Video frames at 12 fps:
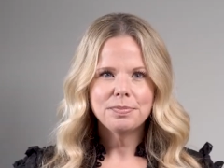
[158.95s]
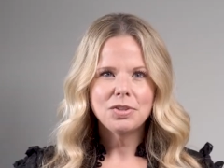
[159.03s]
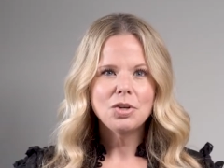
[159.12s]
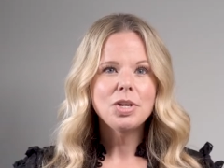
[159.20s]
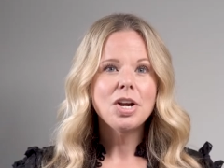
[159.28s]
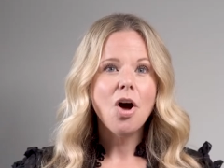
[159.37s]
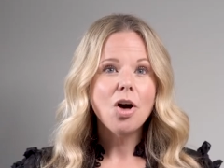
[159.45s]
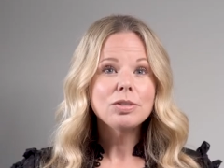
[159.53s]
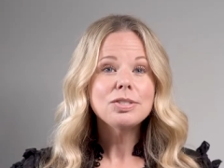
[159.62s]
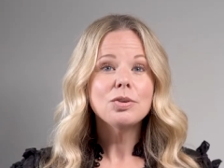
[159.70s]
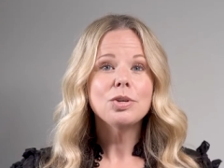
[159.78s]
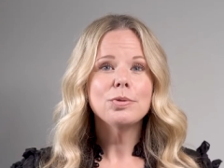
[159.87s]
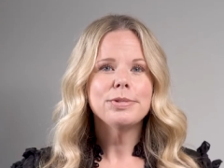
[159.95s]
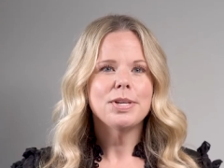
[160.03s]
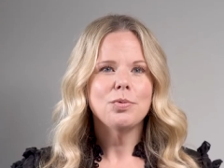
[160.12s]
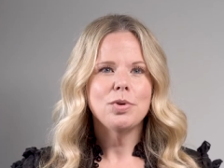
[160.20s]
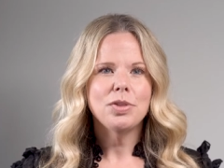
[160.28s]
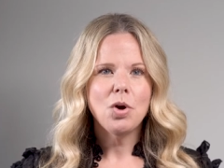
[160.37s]
you can also use
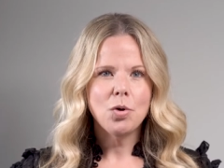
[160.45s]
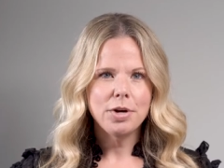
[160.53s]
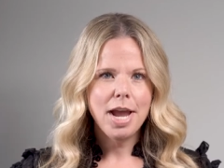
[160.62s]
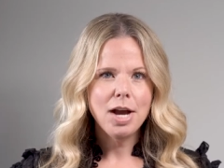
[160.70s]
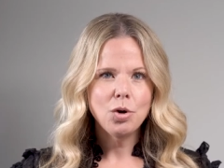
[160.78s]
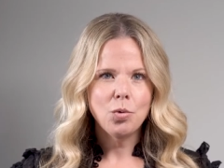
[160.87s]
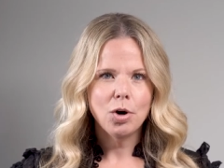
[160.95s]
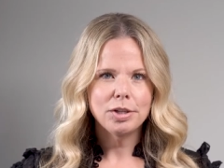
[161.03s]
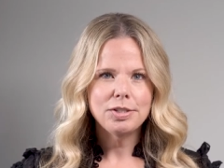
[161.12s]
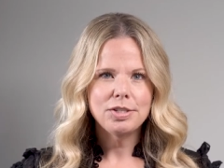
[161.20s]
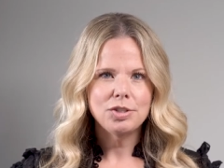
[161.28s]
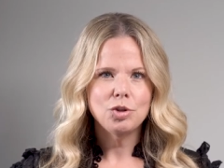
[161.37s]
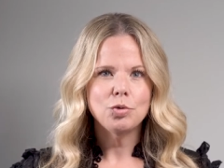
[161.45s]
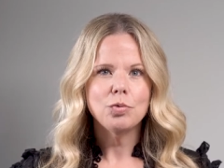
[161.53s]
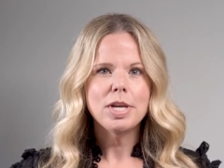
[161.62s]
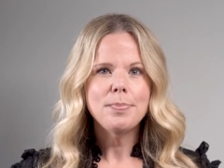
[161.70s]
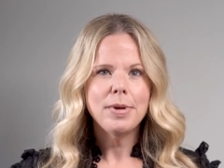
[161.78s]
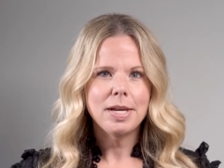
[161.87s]
it with cognac quartz to
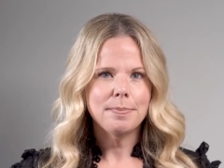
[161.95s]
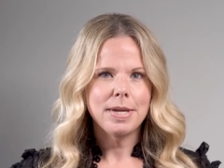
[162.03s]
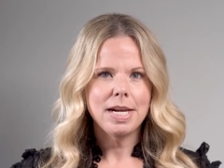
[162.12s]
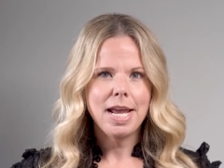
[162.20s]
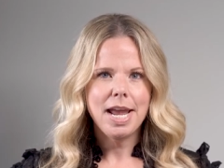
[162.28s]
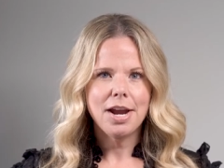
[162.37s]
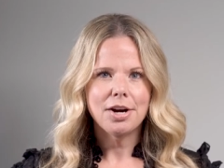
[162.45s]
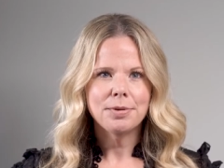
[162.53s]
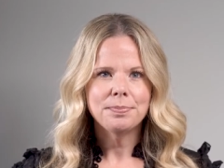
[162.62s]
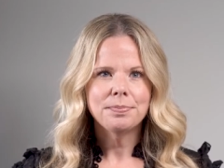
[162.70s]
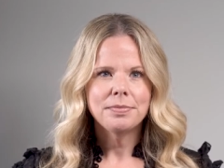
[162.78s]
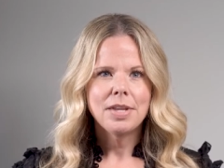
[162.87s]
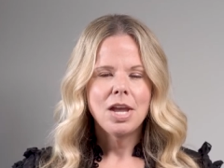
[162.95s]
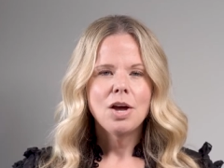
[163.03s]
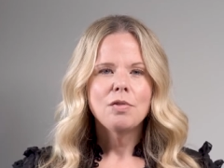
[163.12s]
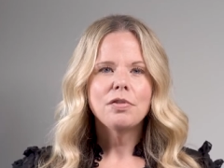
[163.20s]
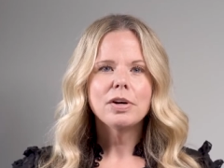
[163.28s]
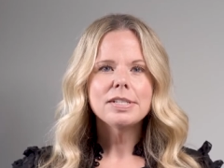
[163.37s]
repigment hair.
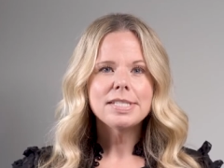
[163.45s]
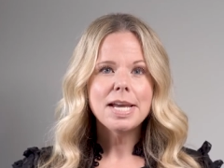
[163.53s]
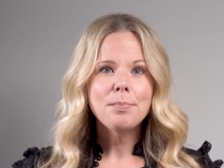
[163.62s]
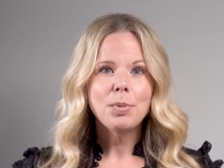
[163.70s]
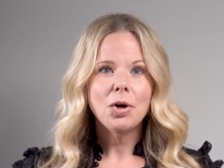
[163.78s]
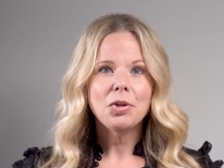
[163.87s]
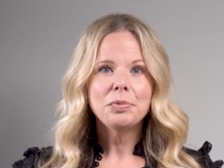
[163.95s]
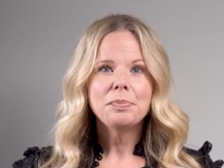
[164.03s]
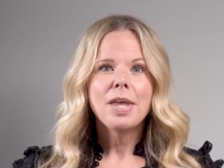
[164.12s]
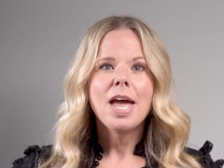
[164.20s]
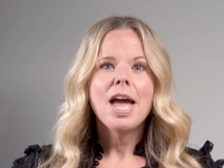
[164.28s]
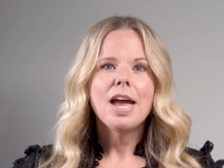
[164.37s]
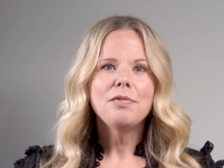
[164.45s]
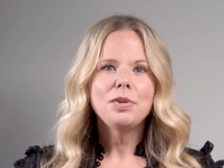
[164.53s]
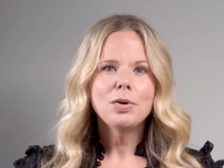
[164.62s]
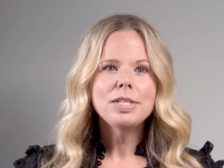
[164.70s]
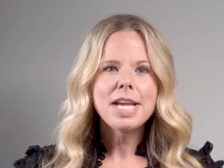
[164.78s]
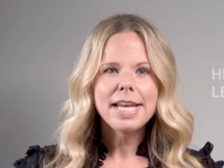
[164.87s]
For example, if
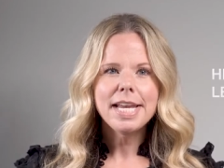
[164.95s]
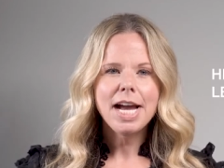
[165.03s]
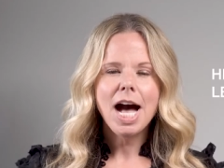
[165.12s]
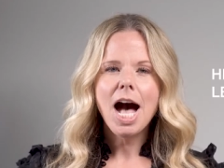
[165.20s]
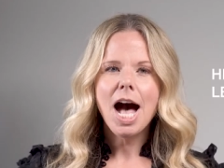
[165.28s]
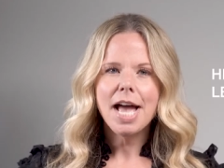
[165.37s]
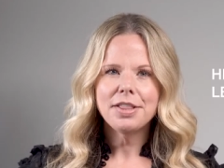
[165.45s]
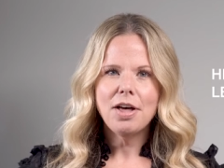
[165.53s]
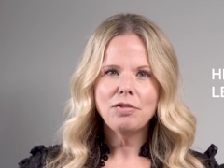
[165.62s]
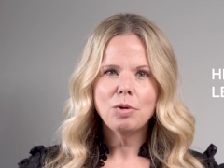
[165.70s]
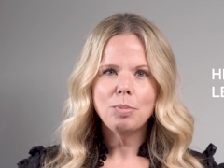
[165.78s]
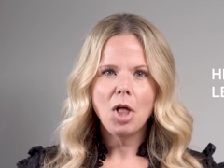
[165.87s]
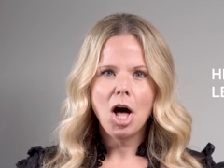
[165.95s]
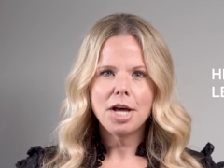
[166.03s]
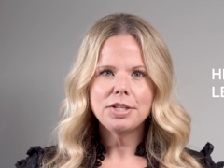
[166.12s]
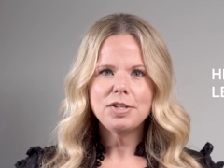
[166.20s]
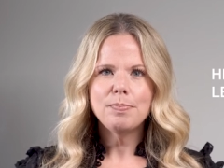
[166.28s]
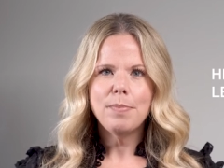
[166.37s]
you're taking a high level
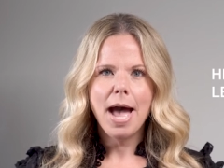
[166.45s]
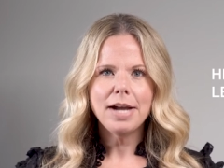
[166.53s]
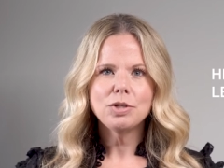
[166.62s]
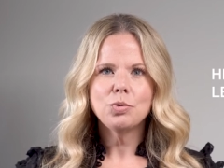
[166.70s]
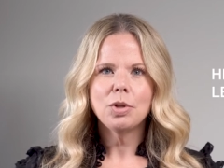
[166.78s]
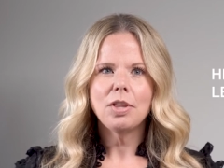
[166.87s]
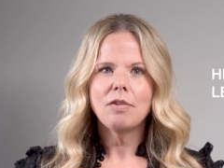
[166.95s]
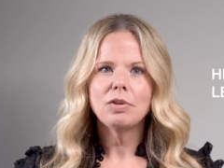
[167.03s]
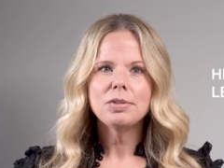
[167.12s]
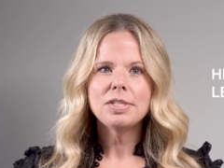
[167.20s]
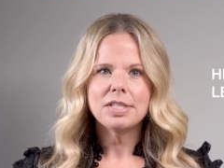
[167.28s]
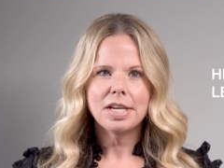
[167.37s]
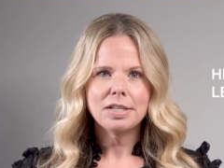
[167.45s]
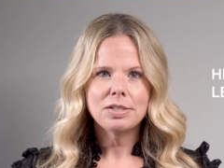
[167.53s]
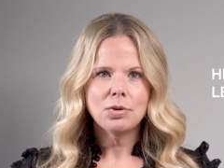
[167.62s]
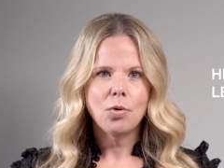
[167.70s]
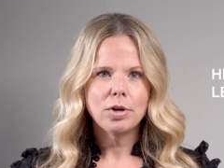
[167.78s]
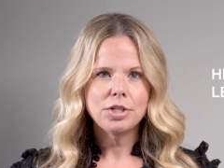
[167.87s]
blonde back to a level
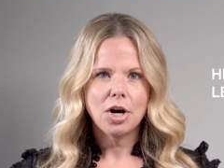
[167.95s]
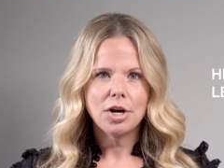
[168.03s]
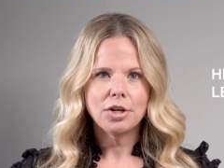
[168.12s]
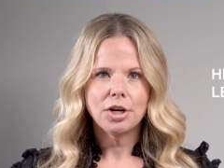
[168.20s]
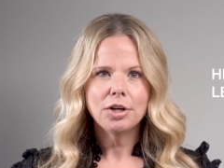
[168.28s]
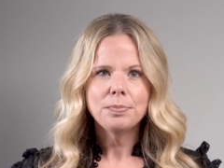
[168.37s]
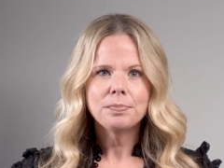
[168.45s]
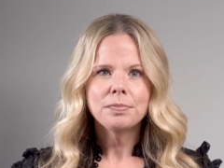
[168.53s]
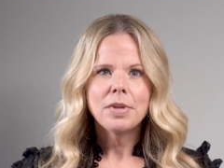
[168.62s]
6 or darker,